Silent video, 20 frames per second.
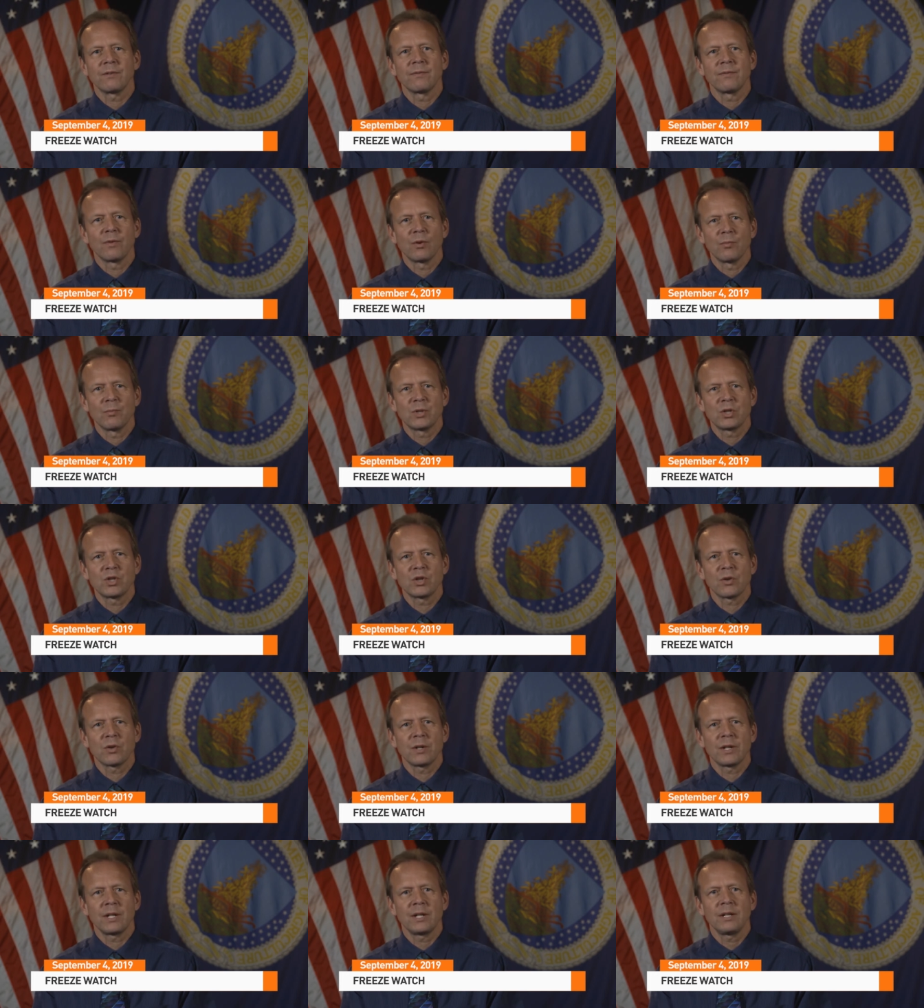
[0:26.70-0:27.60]
full
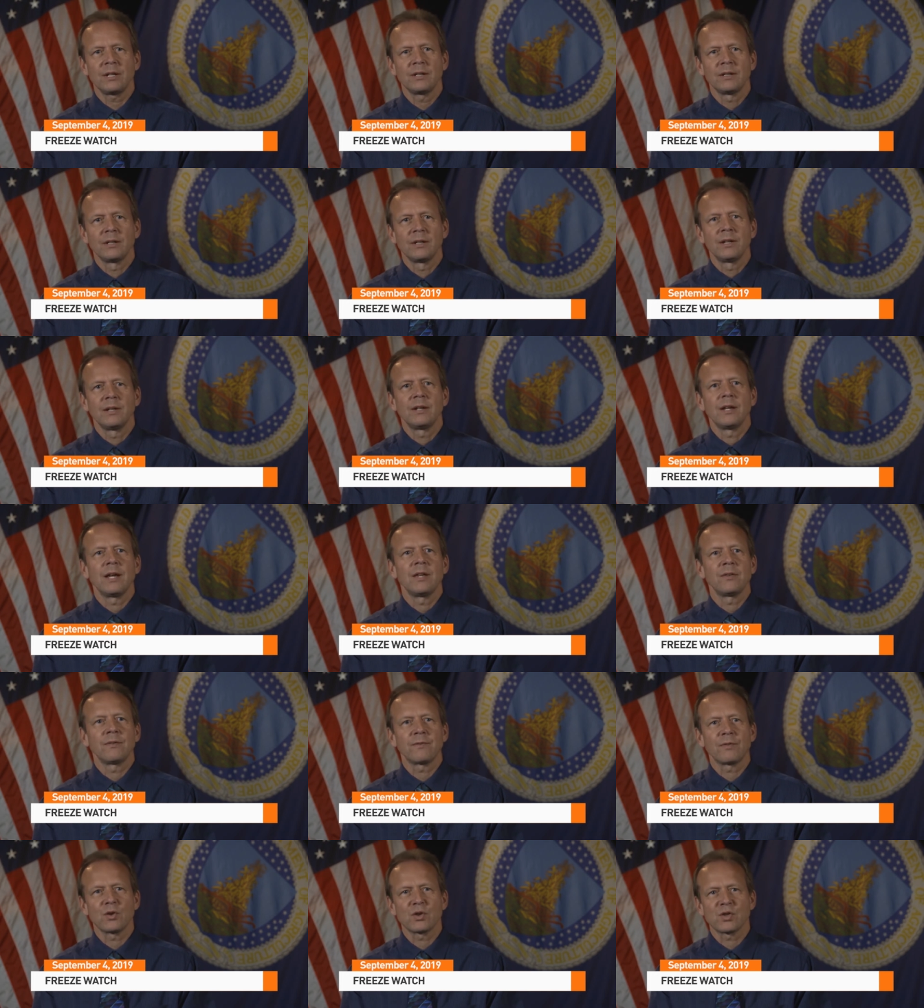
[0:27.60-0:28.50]
maturity and the
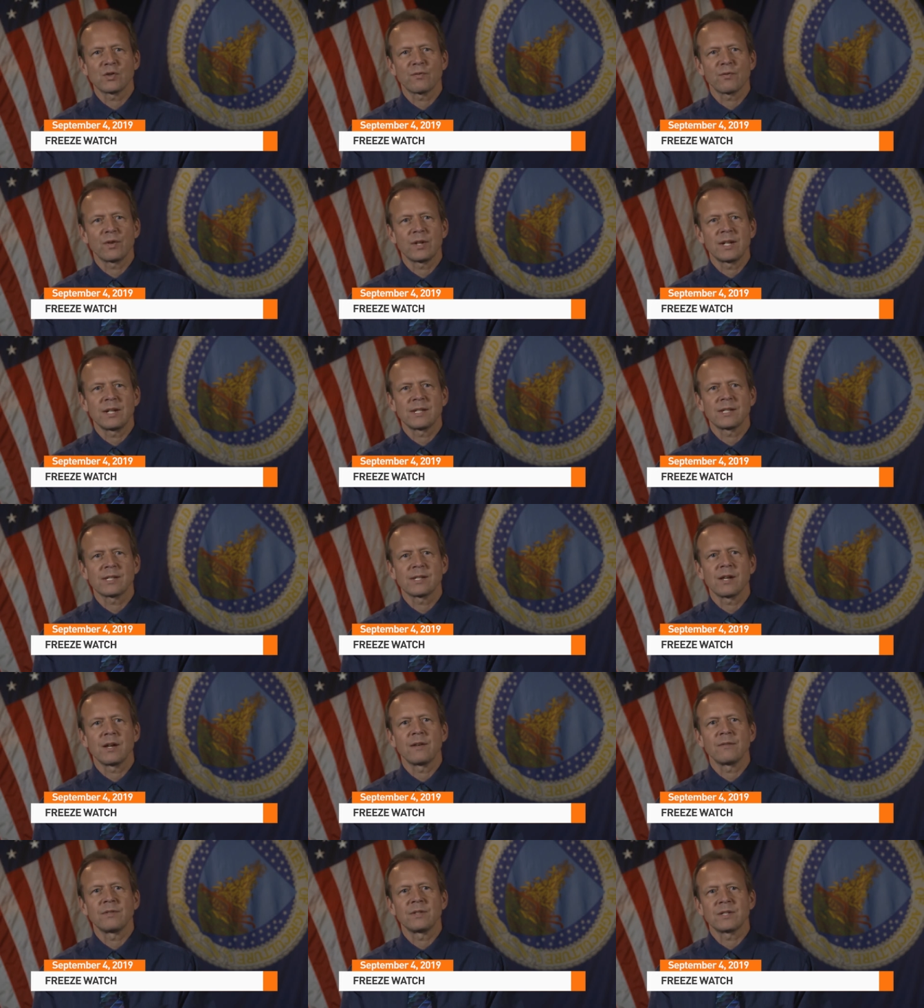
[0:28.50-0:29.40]
first freeze
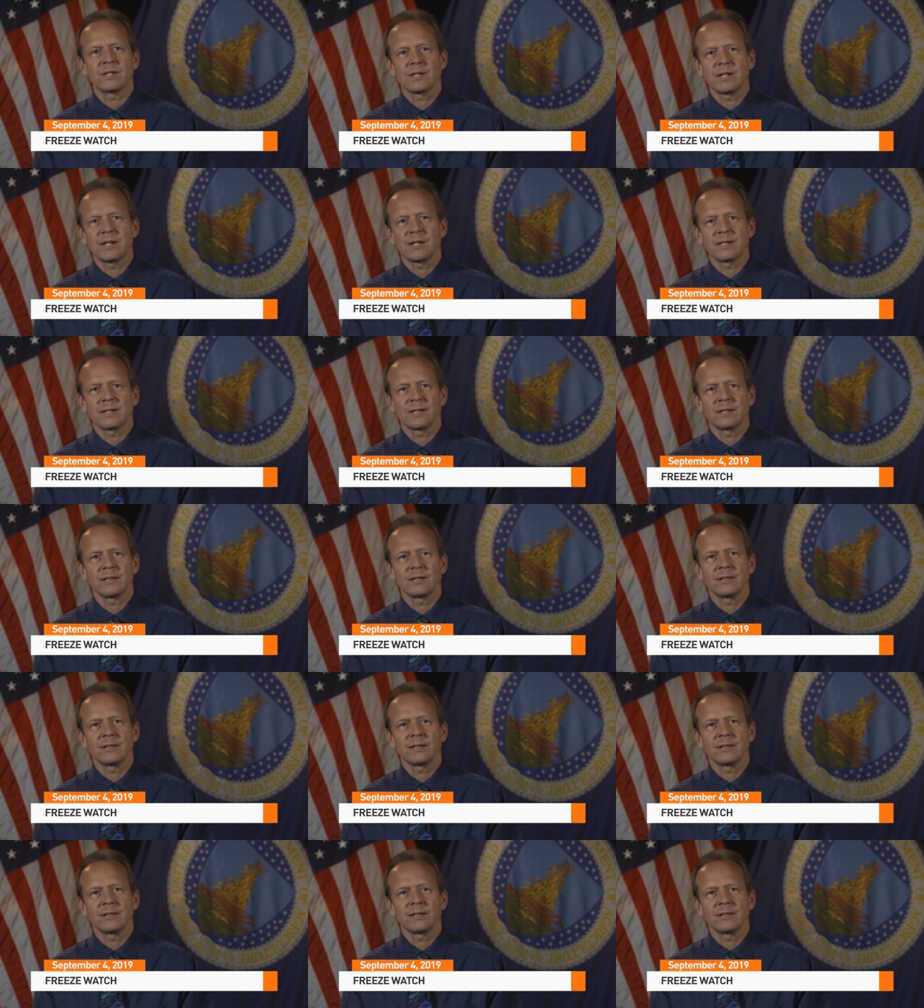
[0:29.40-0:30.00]
of the season.